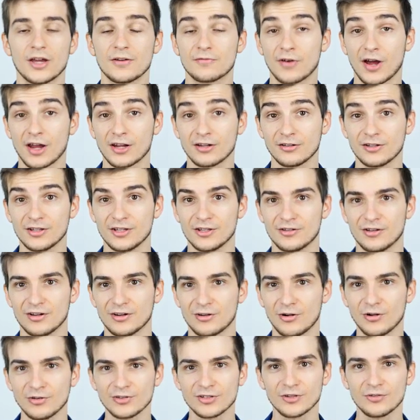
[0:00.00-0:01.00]
And finally, you can
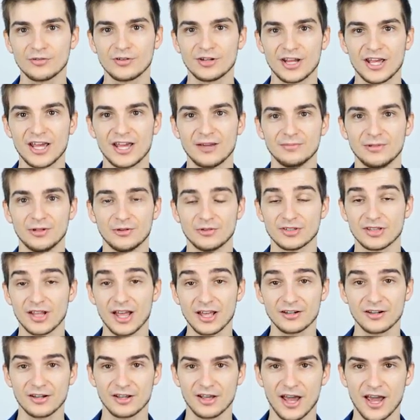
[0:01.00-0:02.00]
also name those
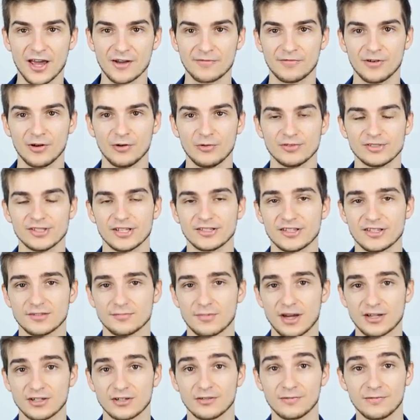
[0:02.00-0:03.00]
Lightning headphones as a
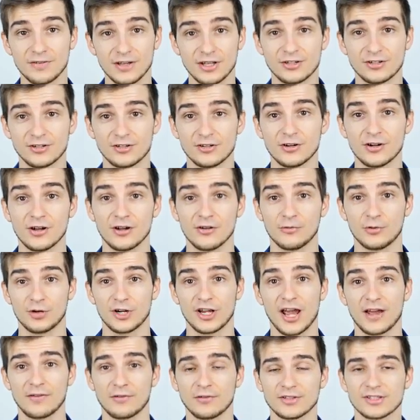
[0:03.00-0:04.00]
special feature for
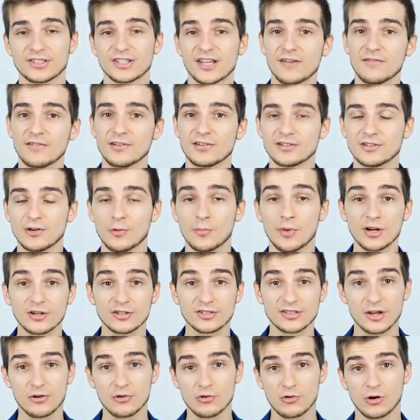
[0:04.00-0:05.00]
the iPhone 7. So better
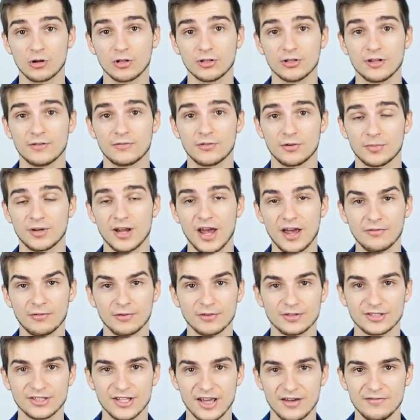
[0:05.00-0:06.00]
sound quality from the
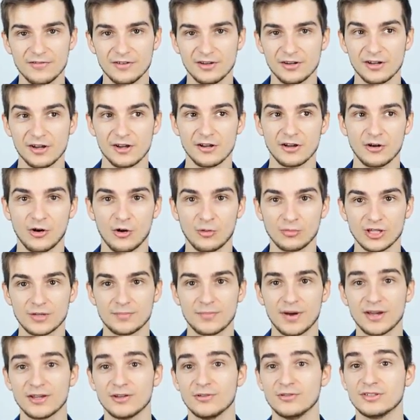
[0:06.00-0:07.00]
iPhone 7 only
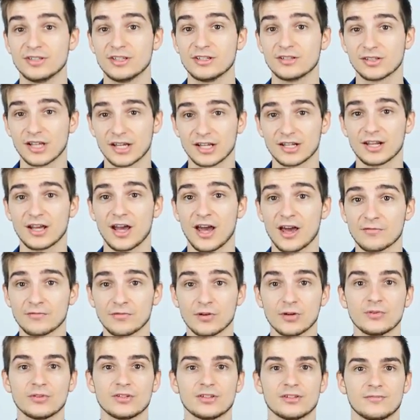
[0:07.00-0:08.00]
by using Lightning
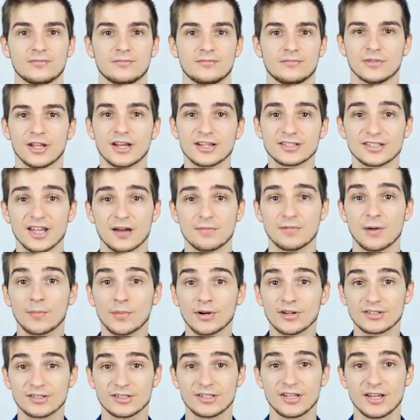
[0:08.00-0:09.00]
headphones. Next up,
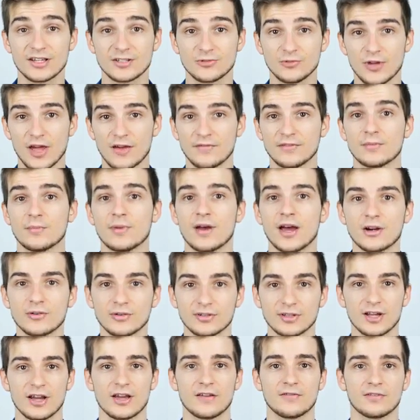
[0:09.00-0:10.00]
number 6, we have the
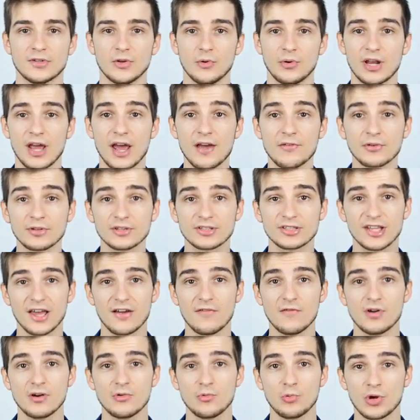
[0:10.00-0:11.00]
battery life. So with the iPhone
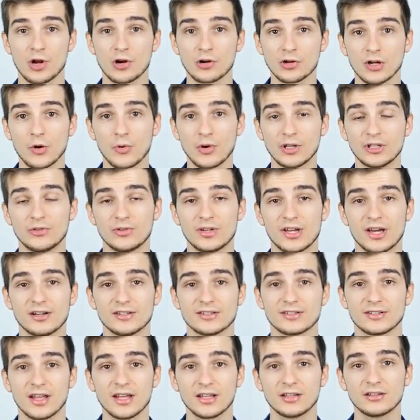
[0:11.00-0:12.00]
7, we are going to get a
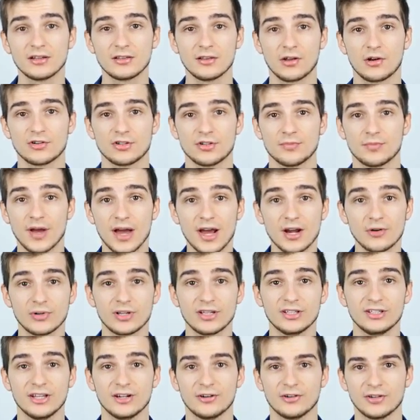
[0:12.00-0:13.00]
slightly larger
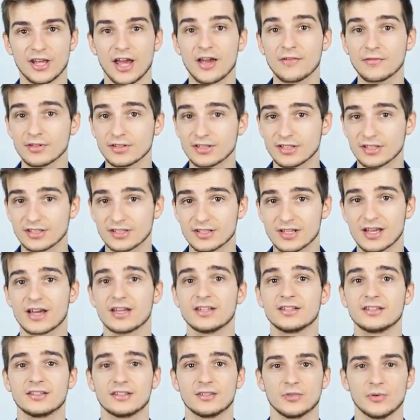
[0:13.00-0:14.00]
battery than on the iPhone
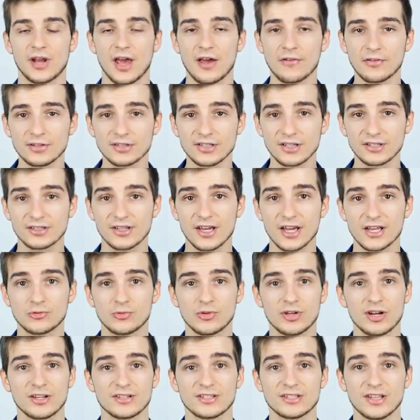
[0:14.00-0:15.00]
6s. So with the iPhone 6s,
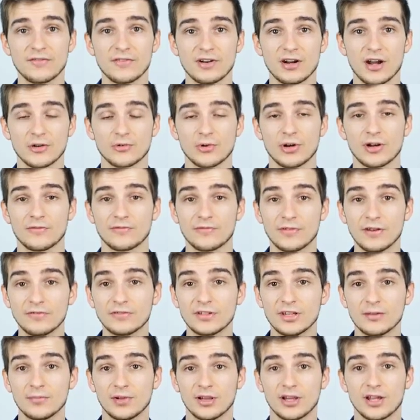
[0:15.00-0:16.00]
we get a
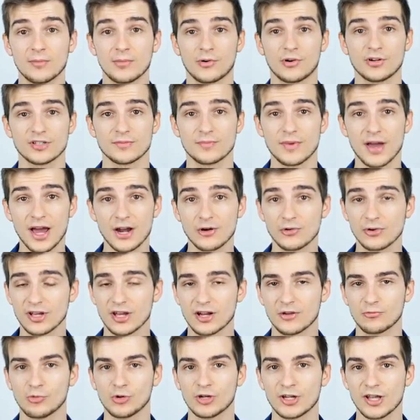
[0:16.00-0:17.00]
750 mAh battery,
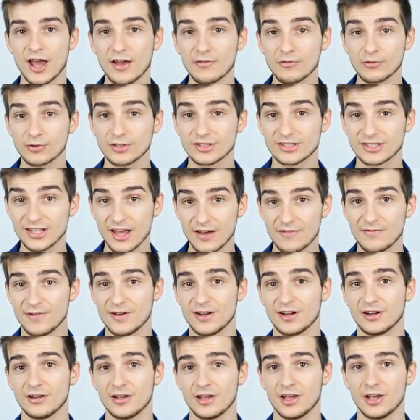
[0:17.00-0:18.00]
and with the iPhone
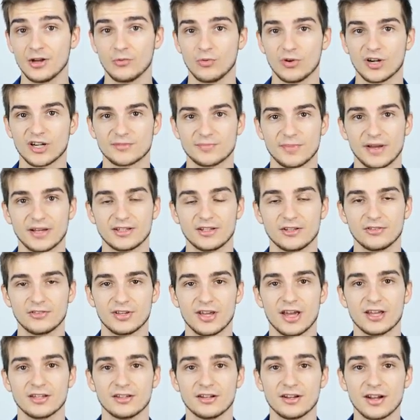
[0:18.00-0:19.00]
7, we're expecting to
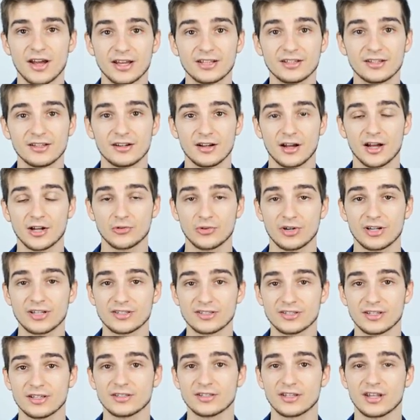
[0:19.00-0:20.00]
get a
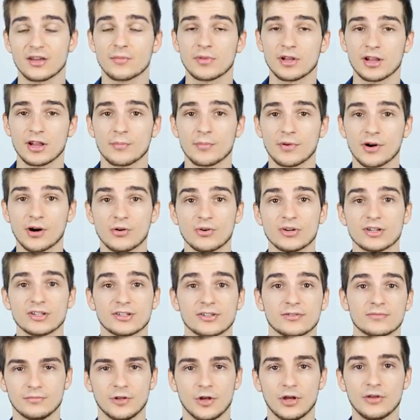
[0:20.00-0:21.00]
1960 mAh.
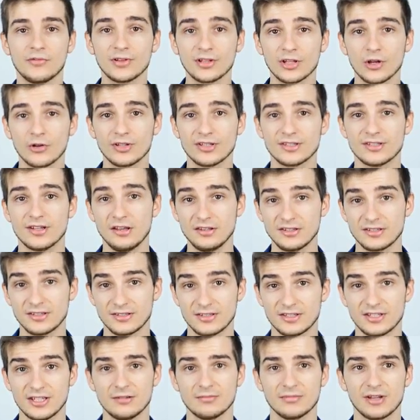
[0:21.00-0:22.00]
Now, even though this
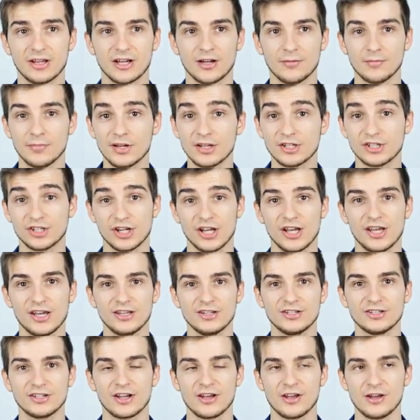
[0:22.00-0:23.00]
doesn't seem like a big
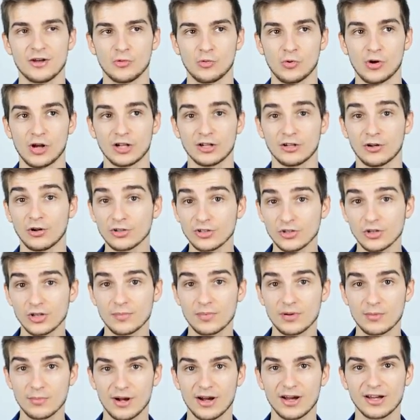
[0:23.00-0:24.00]
change, Well, also
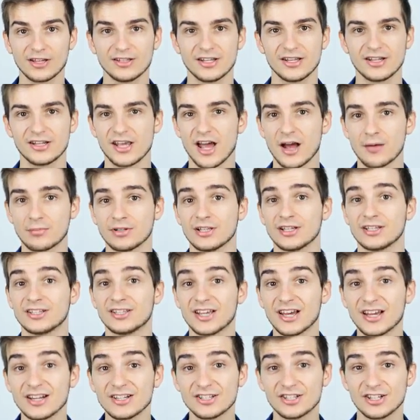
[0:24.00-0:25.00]
keep in mind that the Apple
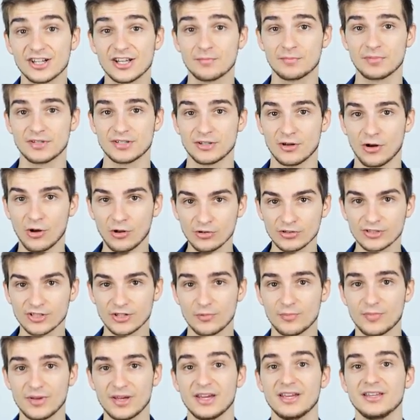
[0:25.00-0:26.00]
A10 chip is
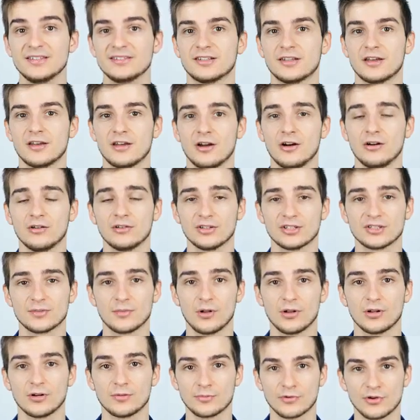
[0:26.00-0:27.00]
also based on a
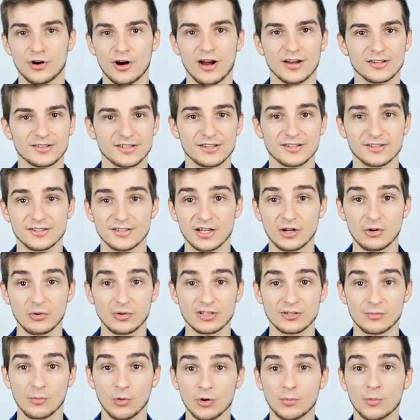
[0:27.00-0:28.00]
smaller process, so
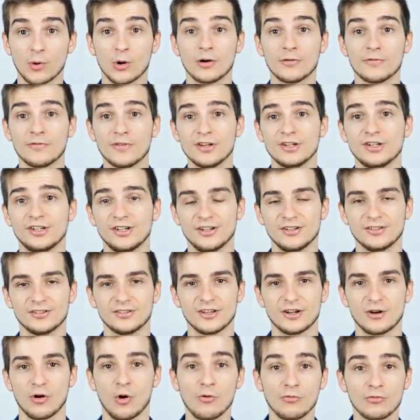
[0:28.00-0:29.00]
it's more power
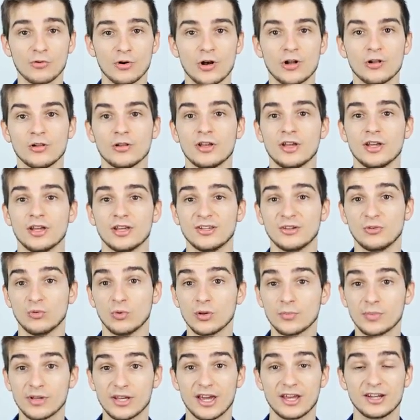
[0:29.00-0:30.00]
efficient, and overall you
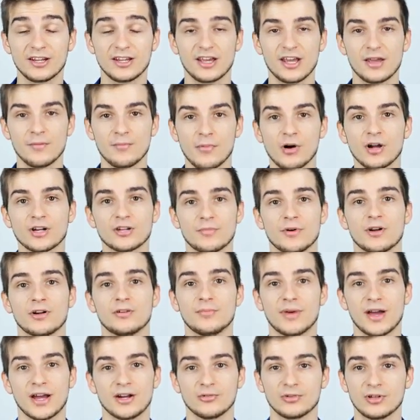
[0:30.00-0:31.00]
will be getting a much better
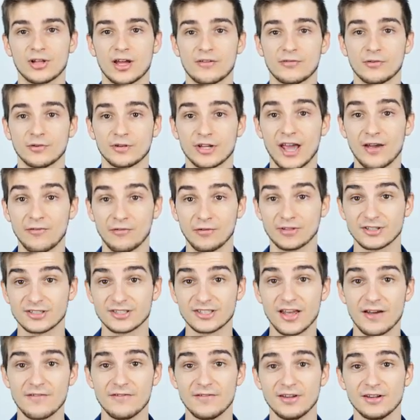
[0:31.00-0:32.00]
battery life on the iPhone
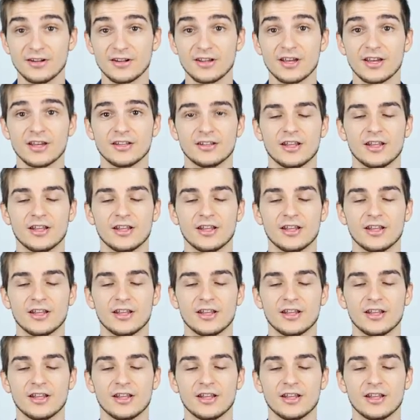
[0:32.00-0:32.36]
7